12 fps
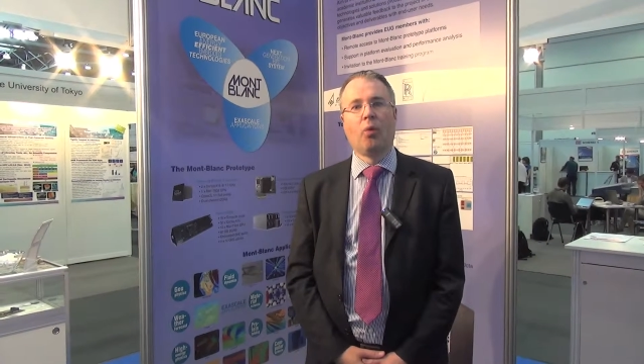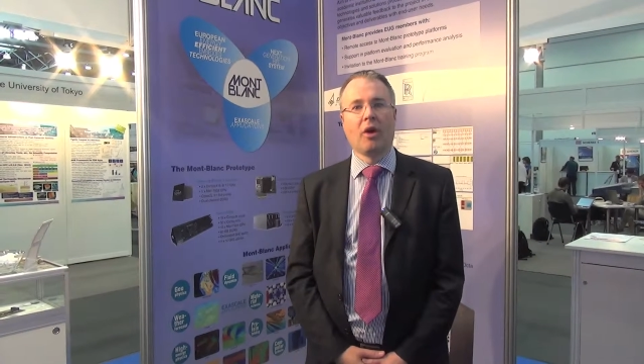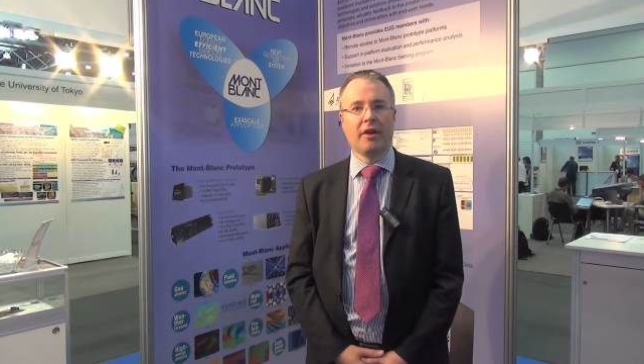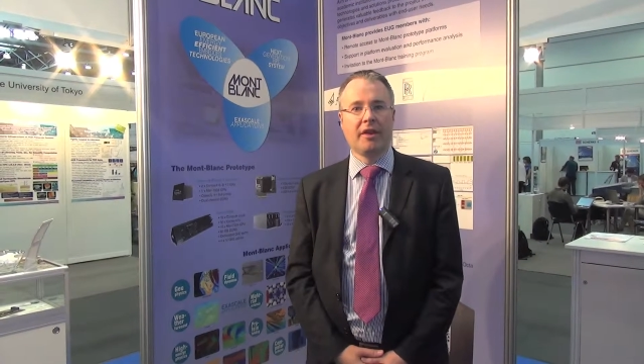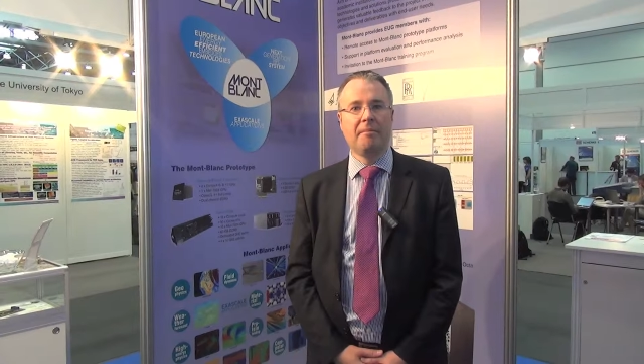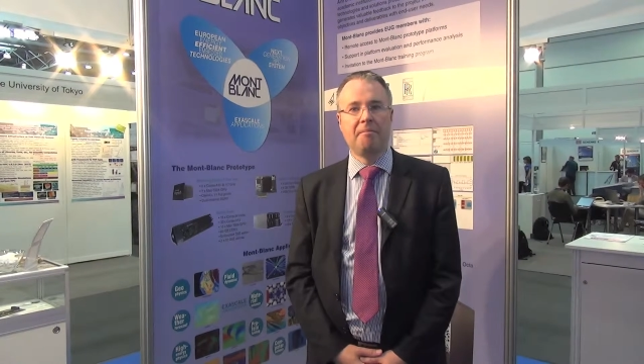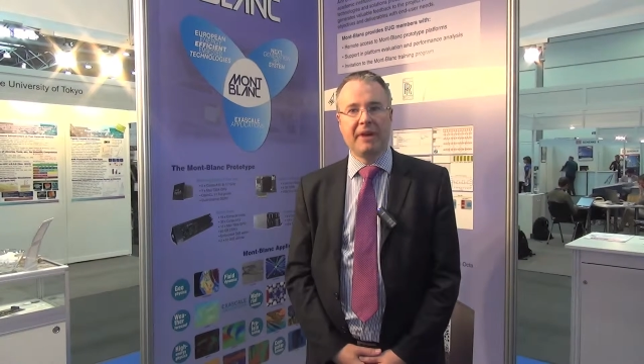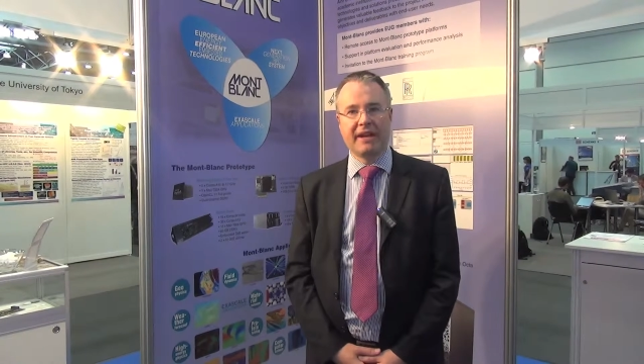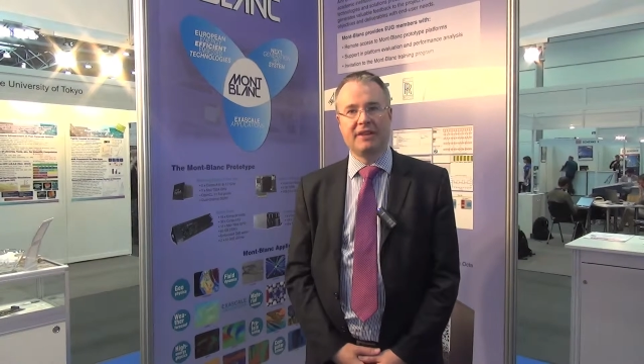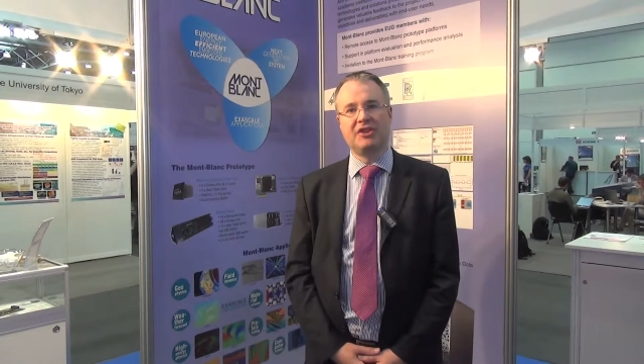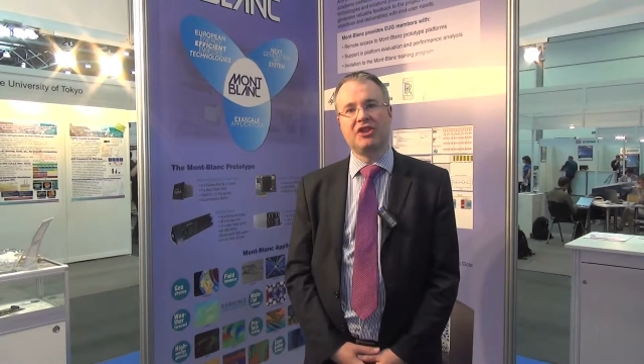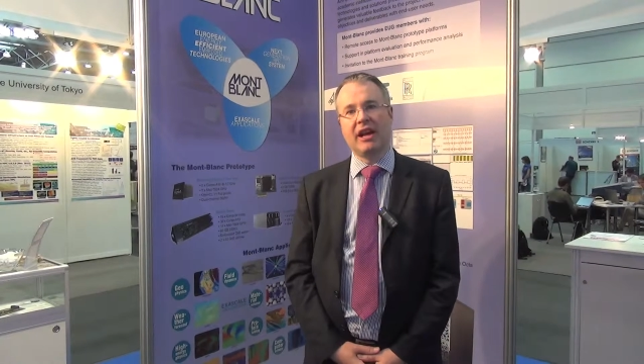One of the
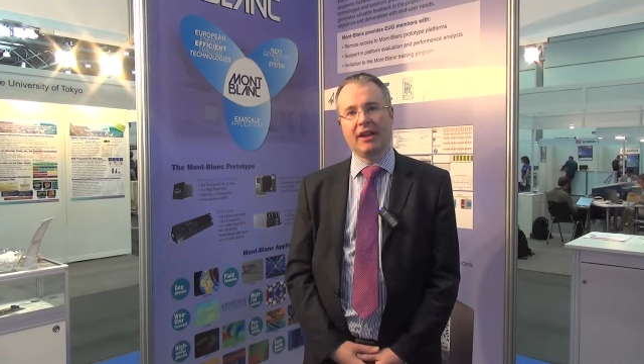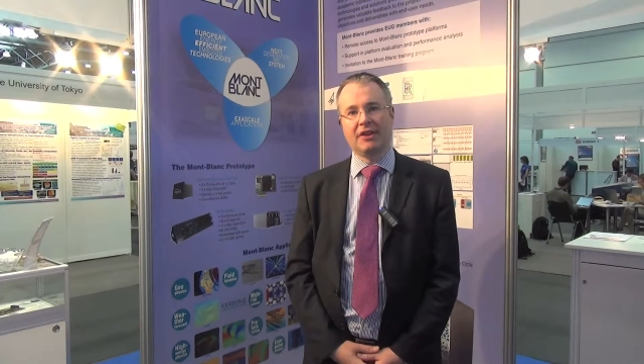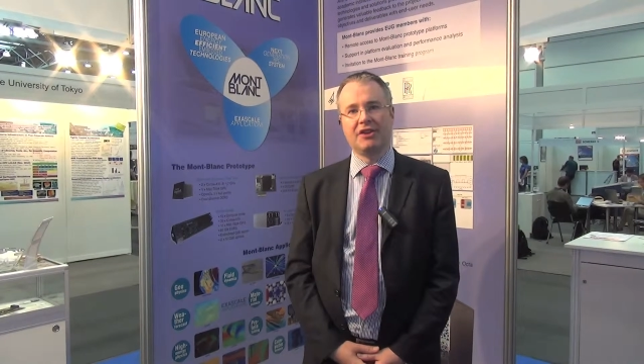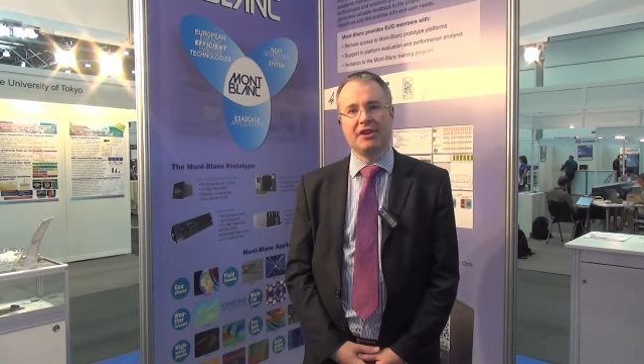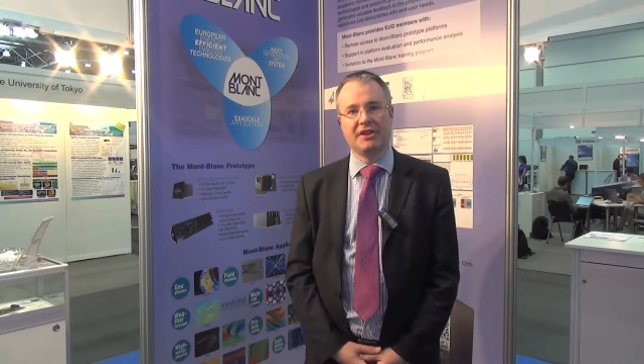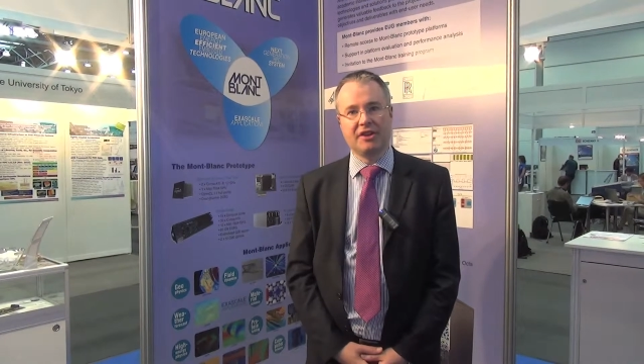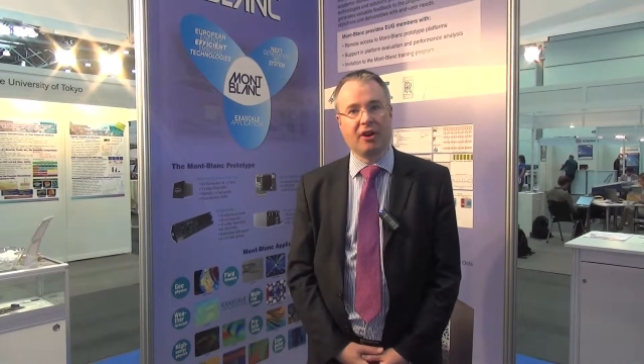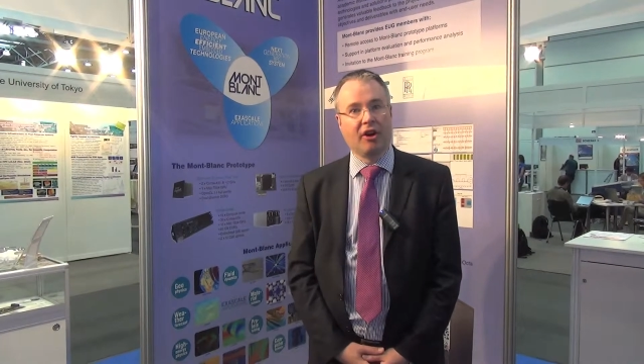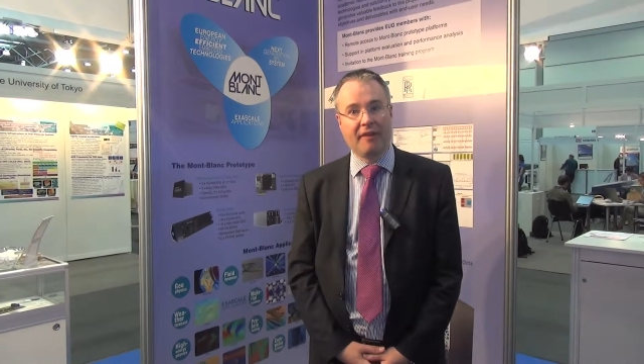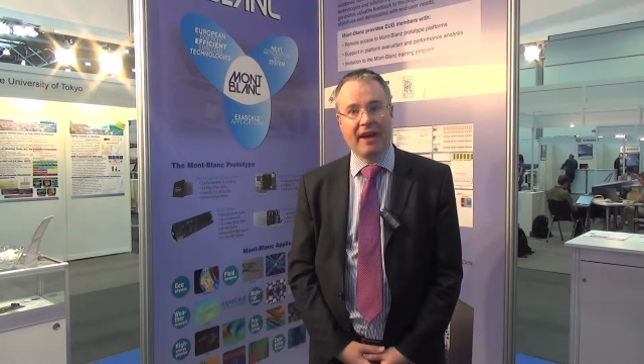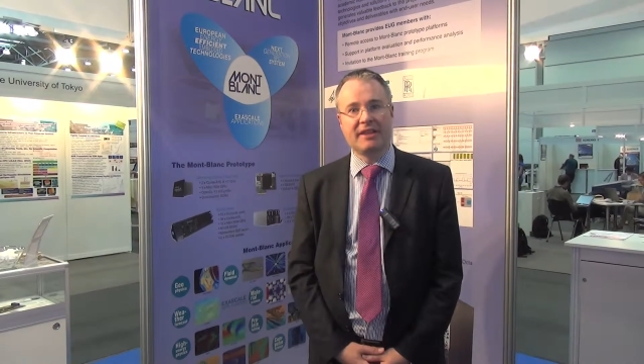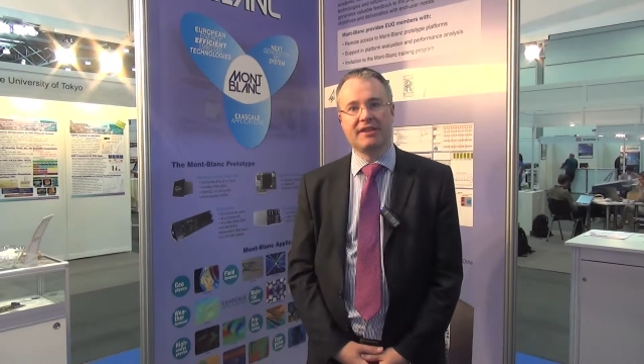biggest challenges
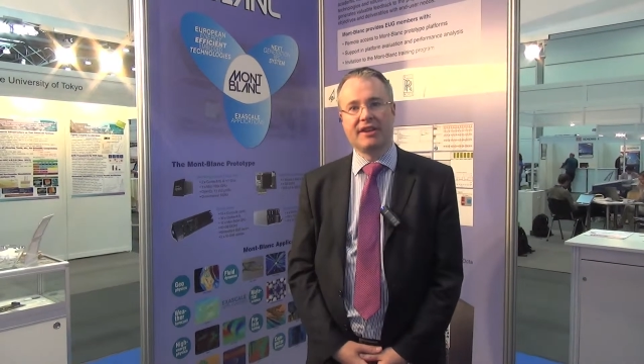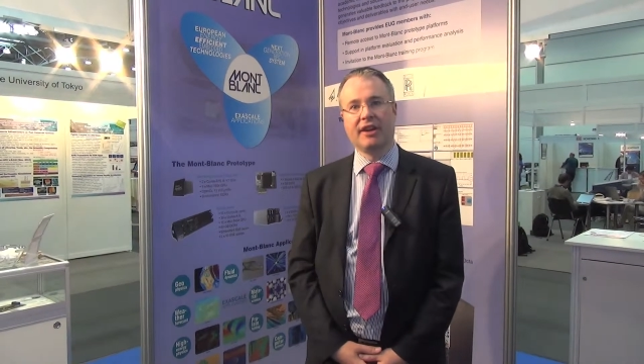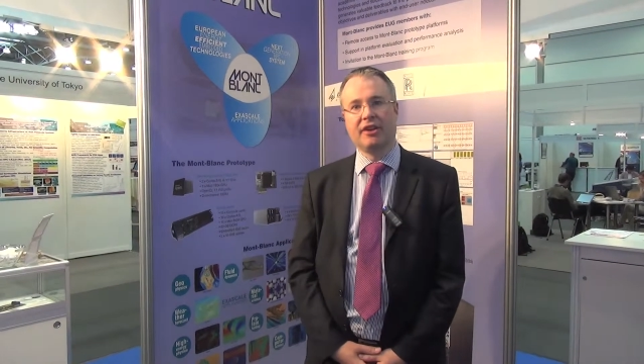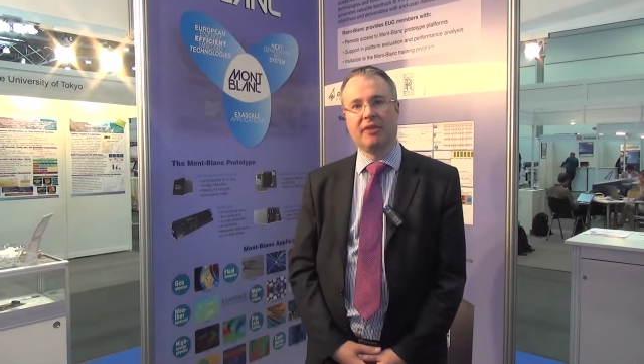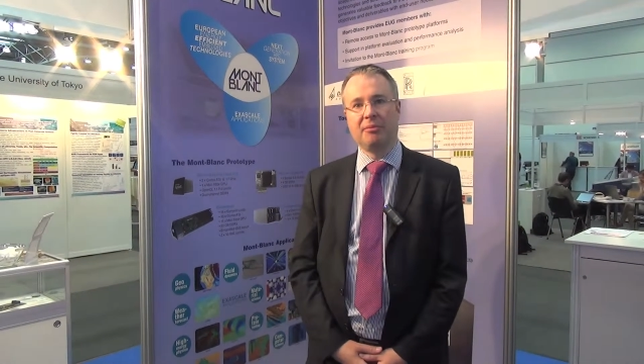of Exascale